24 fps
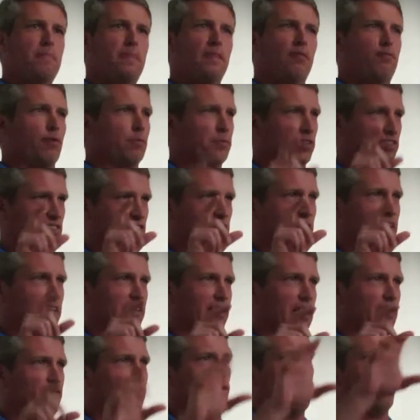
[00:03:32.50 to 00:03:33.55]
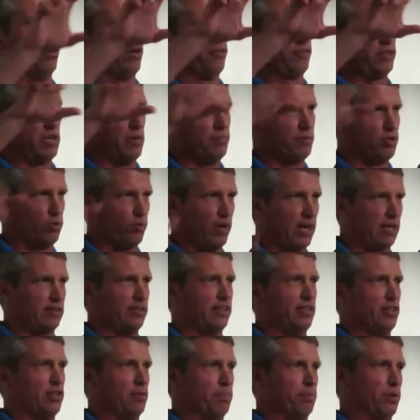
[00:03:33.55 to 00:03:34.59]
from the state level would have come directly
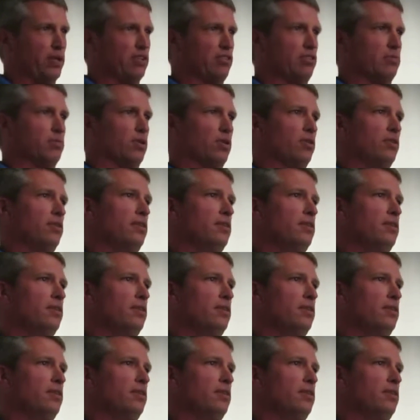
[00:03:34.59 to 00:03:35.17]
to the principal.